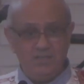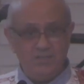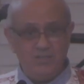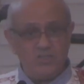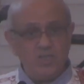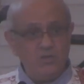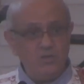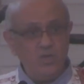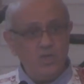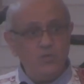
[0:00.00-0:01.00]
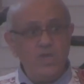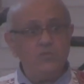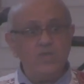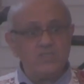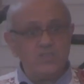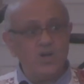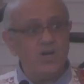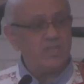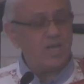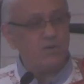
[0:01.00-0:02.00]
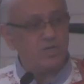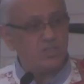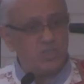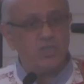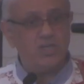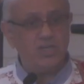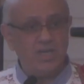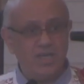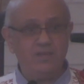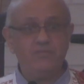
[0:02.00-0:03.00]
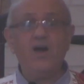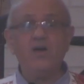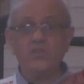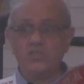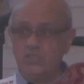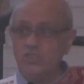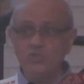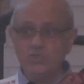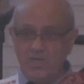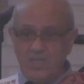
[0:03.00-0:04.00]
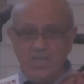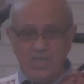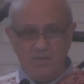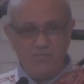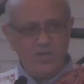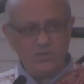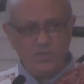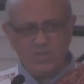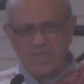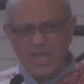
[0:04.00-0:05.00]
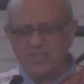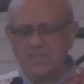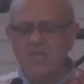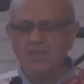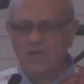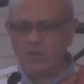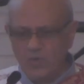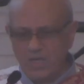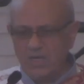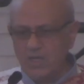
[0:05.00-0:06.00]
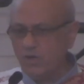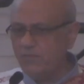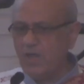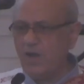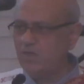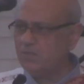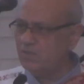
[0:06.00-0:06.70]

So, when we start our journey, and the fathers usually refer to this as the quickening of the heart.